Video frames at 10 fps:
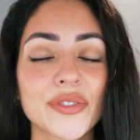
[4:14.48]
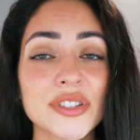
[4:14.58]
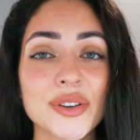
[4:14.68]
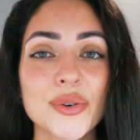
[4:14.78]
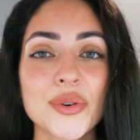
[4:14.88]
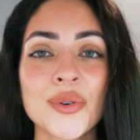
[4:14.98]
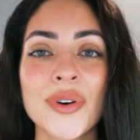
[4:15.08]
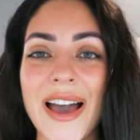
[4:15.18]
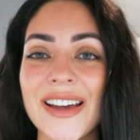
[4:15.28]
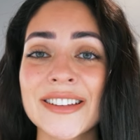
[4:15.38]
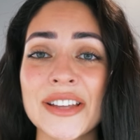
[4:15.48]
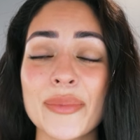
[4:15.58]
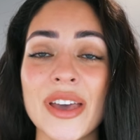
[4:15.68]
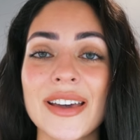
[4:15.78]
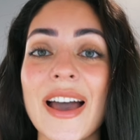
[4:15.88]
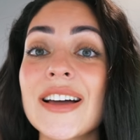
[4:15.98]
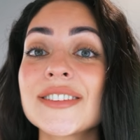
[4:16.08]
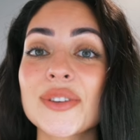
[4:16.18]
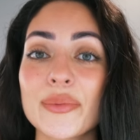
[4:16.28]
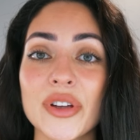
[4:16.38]
physical academic,
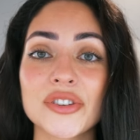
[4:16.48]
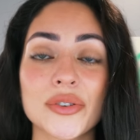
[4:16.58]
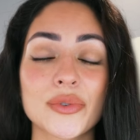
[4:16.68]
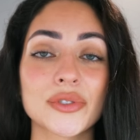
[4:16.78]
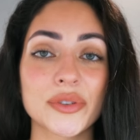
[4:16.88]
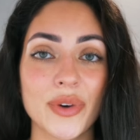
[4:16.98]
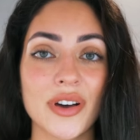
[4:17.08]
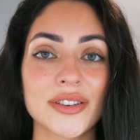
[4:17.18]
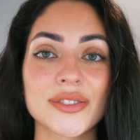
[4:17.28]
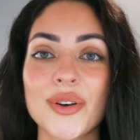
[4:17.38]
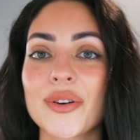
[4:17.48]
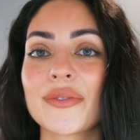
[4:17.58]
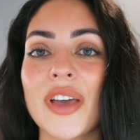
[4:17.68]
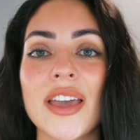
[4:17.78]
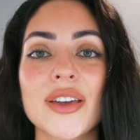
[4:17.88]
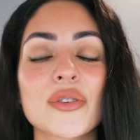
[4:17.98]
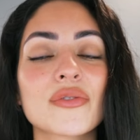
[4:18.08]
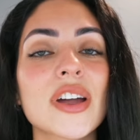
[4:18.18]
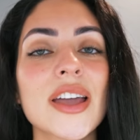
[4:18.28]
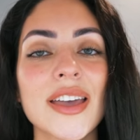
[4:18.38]
and emotional demands of a
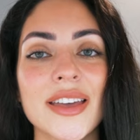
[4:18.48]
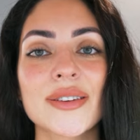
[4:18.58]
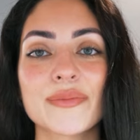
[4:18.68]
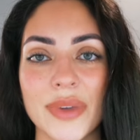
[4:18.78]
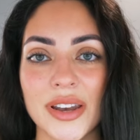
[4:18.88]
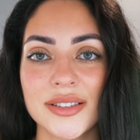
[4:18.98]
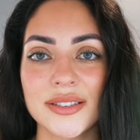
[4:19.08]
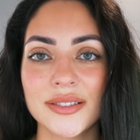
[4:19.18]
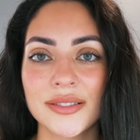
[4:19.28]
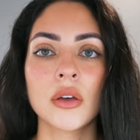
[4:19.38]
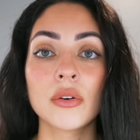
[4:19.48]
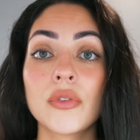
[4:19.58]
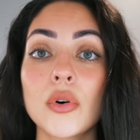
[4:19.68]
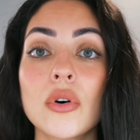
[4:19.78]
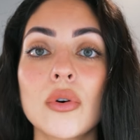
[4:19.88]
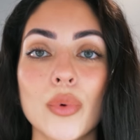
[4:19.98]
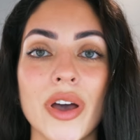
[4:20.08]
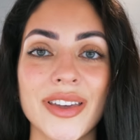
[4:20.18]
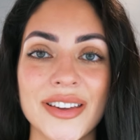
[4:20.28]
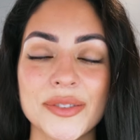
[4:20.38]
career in medicine. For
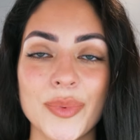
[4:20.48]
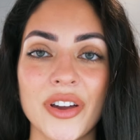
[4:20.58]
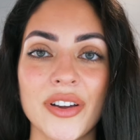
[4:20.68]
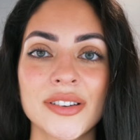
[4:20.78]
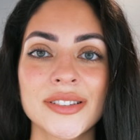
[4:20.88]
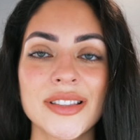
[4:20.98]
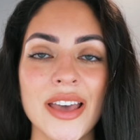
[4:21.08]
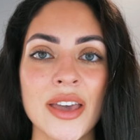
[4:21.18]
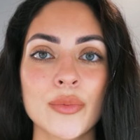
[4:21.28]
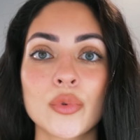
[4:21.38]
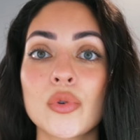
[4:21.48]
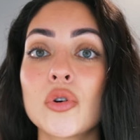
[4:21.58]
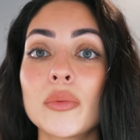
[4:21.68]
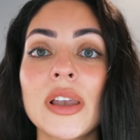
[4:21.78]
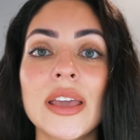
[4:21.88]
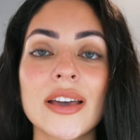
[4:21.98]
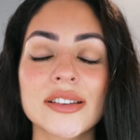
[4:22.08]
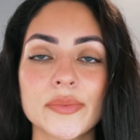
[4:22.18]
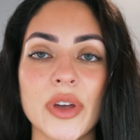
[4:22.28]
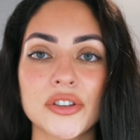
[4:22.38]
work experience, they will normally
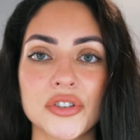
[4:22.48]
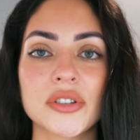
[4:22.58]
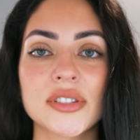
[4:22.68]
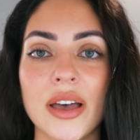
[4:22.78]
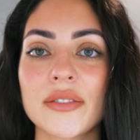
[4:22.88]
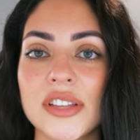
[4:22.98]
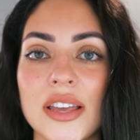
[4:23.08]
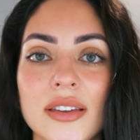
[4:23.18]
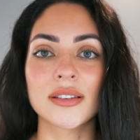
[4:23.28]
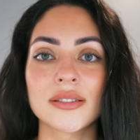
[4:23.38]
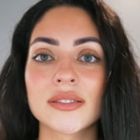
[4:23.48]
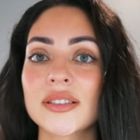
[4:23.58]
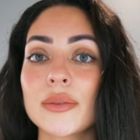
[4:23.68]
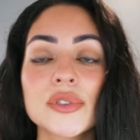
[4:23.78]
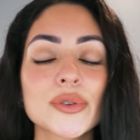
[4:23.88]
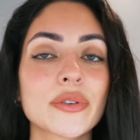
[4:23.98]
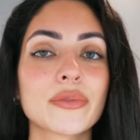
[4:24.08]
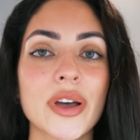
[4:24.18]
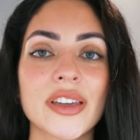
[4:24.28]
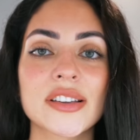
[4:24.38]
expect you to have taken some sort of
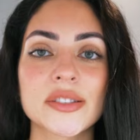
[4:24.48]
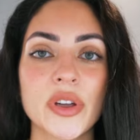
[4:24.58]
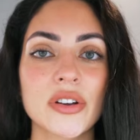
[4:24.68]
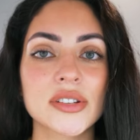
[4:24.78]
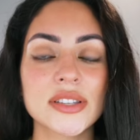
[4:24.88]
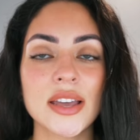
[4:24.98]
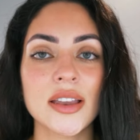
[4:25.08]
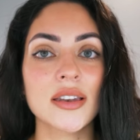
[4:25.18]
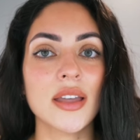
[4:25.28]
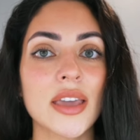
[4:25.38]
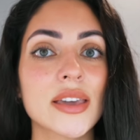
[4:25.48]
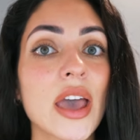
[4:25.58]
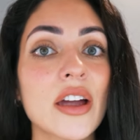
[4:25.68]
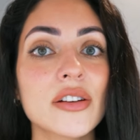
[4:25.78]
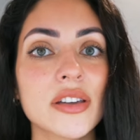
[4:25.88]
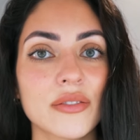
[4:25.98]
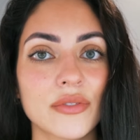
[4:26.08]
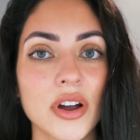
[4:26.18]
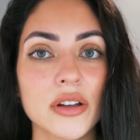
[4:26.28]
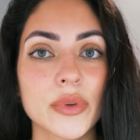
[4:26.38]
work experience in a caring
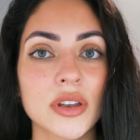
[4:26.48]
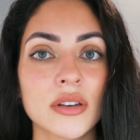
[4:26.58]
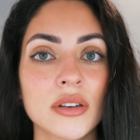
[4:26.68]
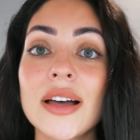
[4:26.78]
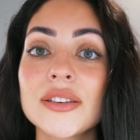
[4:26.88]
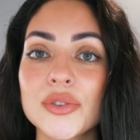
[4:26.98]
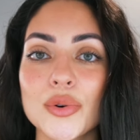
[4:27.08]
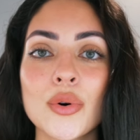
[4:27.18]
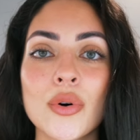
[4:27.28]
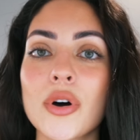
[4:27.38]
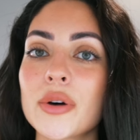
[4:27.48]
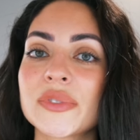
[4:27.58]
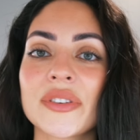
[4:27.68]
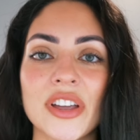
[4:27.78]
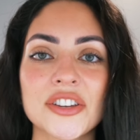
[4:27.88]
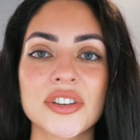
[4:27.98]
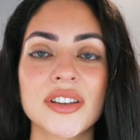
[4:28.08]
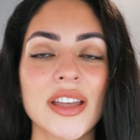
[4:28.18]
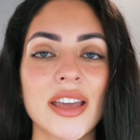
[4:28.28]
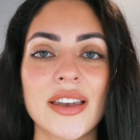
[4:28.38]
environment and or
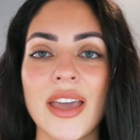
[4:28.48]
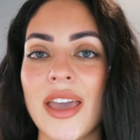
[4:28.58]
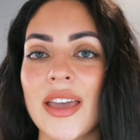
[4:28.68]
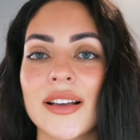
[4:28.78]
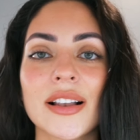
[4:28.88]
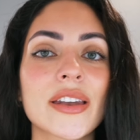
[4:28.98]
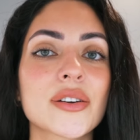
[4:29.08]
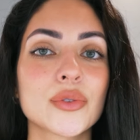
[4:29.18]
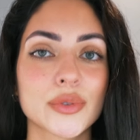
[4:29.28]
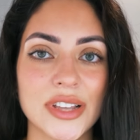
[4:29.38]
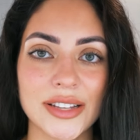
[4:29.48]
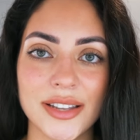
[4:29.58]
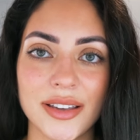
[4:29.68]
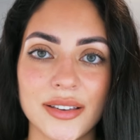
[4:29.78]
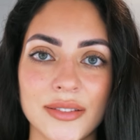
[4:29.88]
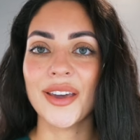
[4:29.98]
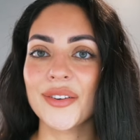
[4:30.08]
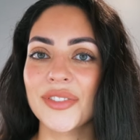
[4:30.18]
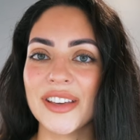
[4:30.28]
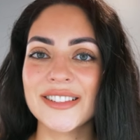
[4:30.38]
observation in a clinical setting.
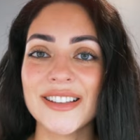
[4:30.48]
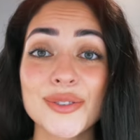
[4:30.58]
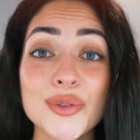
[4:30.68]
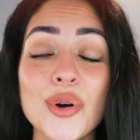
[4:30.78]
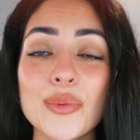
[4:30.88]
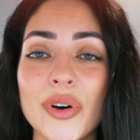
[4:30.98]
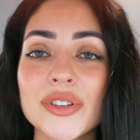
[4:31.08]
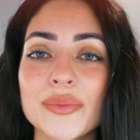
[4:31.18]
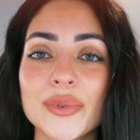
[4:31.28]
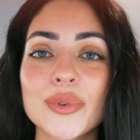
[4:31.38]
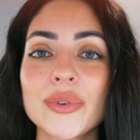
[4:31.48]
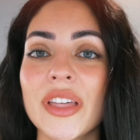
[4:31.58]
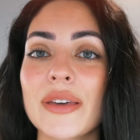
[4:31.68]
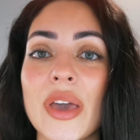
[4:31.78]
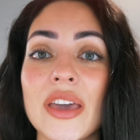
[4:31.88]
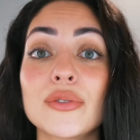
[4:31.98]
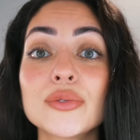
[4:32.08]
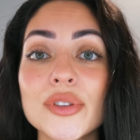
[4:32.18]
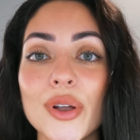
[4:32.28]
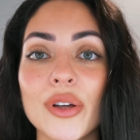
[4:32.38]
If this is not possible, they may
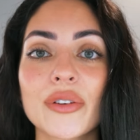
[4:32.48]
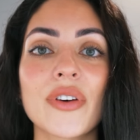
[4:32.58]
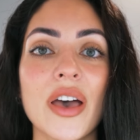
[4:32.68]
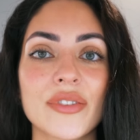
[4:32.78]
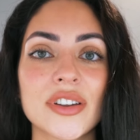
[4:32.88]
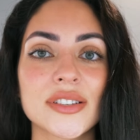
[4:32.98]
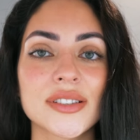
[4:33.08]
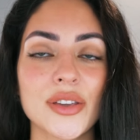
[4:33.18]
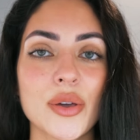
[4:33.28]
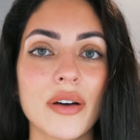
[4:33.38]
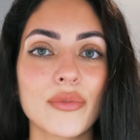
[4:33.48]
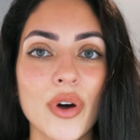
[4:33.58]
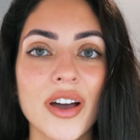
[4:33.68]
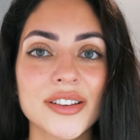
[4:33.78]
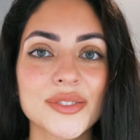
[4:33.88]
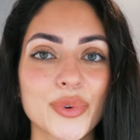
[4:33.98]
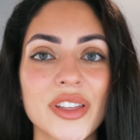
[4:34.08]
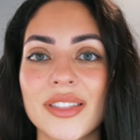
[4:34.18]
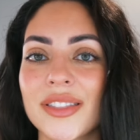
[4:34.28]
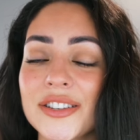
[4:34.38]
also look for evidence that you have worked with
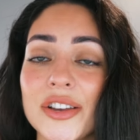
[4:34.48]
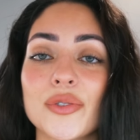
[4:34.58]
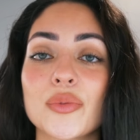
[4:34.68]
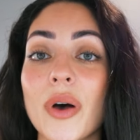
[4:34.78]
the general